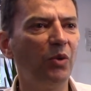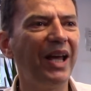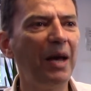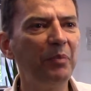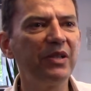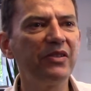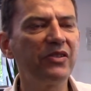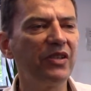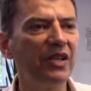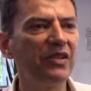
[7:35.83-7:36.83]
what
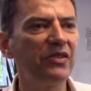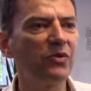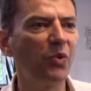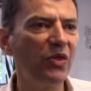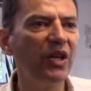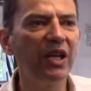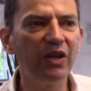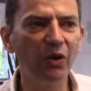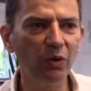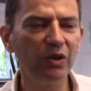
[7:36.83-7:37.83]
happens is when they
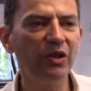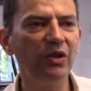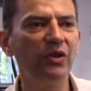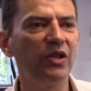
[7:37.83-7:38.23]
get older,